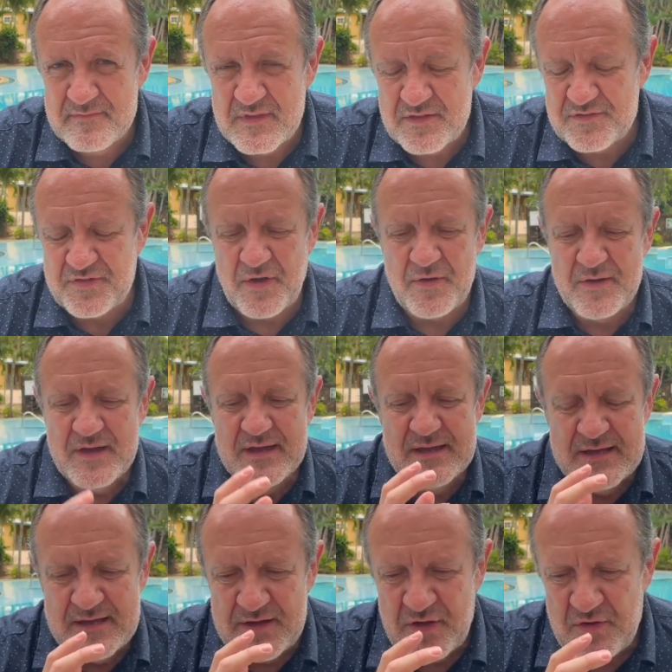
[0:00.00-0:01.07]
So
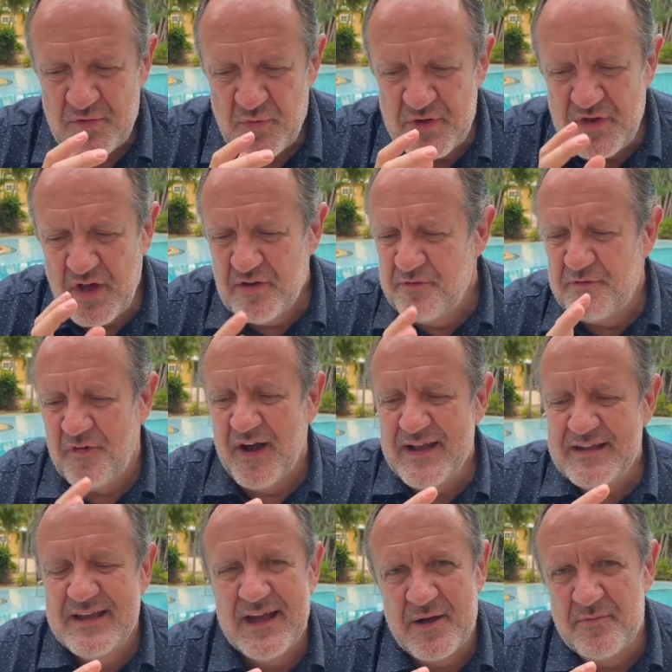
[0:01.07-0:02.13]
we don't
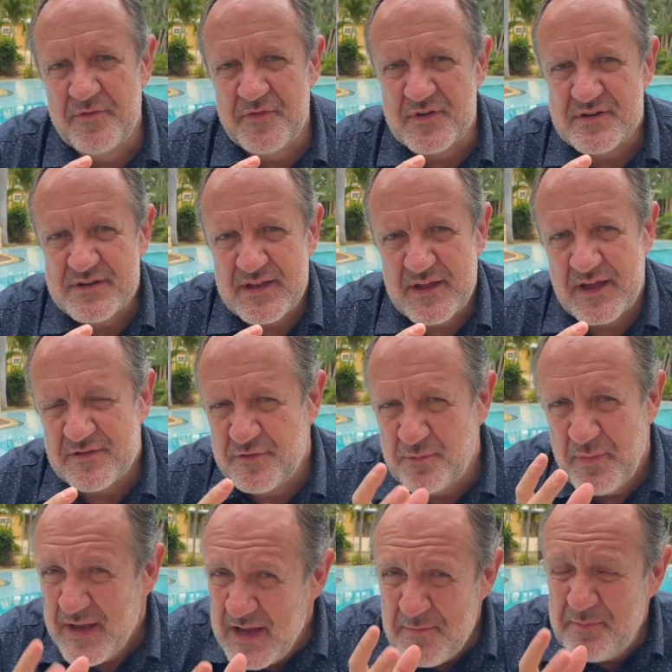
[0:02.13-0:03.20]
find comfort, as
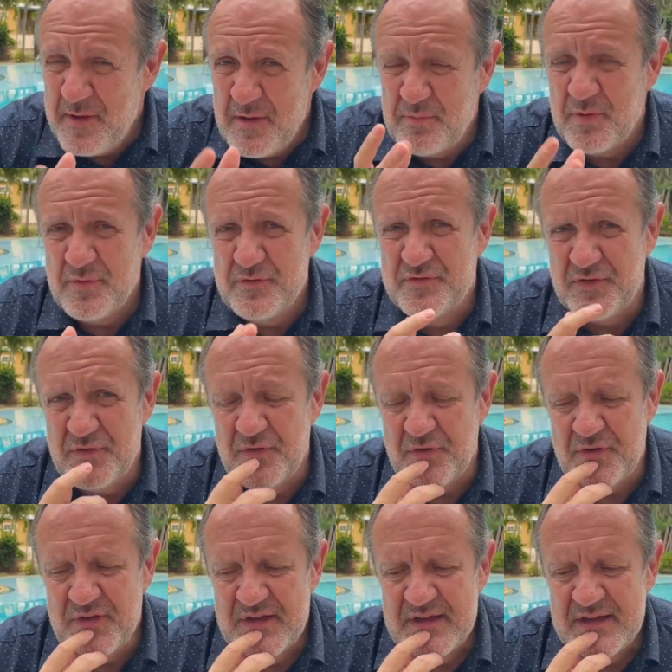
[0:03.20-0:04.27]
many people
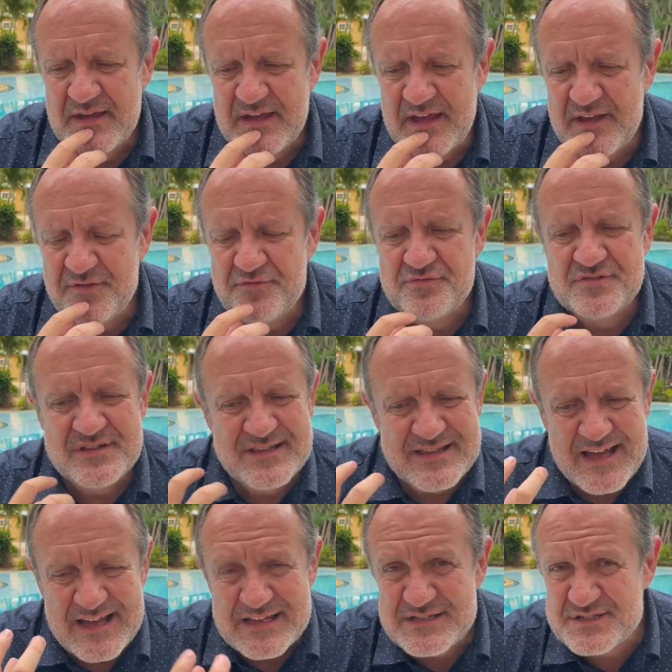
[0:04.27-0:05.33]
do, in
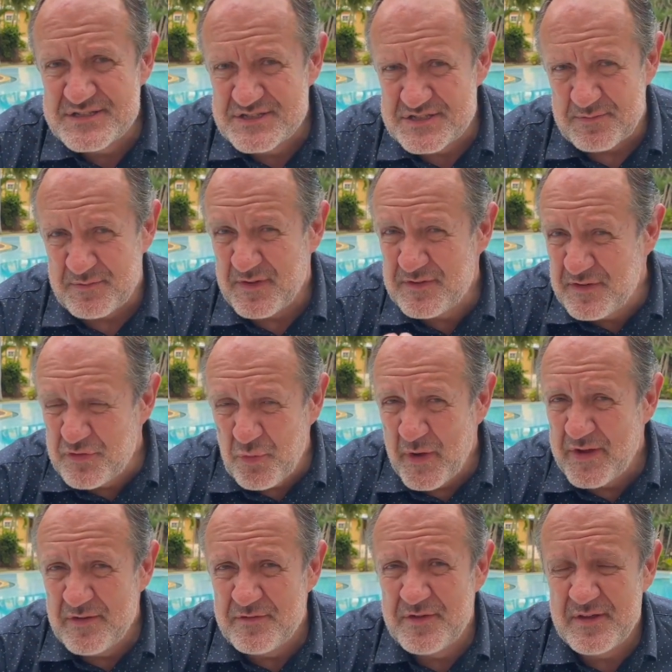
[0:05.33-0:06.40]
relationships. This is
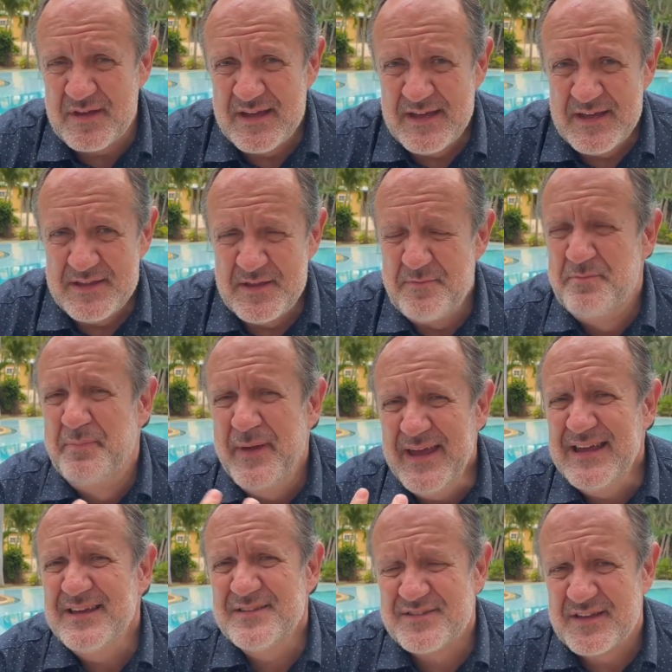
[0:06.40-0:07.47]
one of the
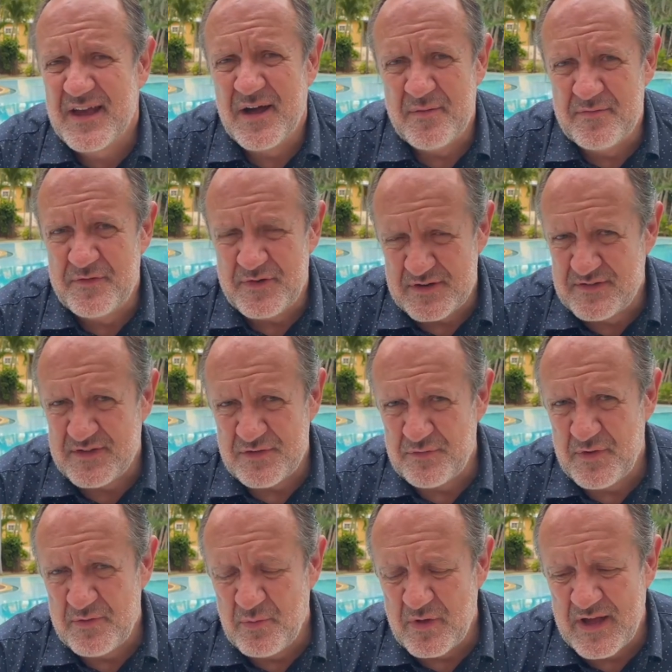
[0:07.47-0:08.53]
biggest comforts that
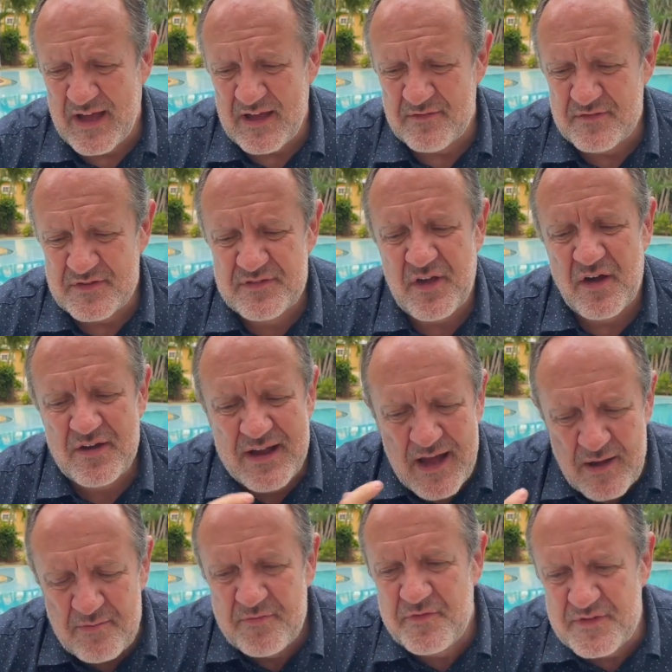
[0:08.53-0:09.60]
we will have, is our
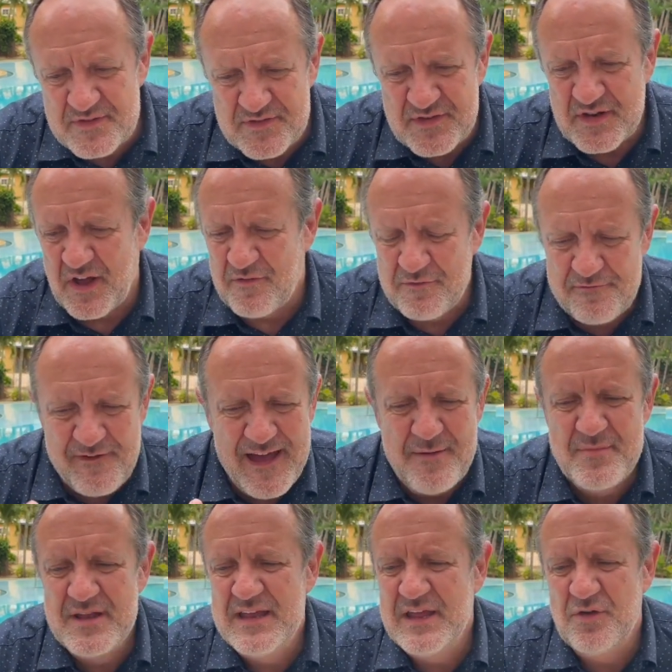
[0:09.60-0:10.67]
comforts in our
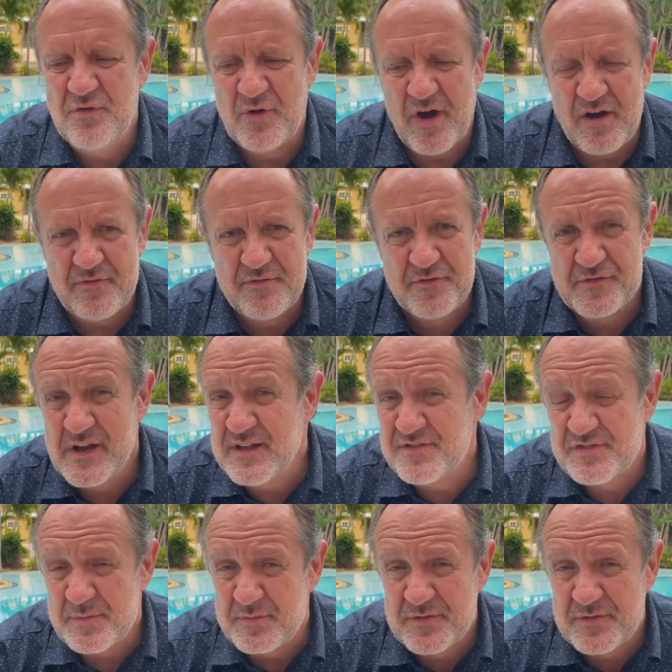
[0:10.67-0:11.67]
family or our friendship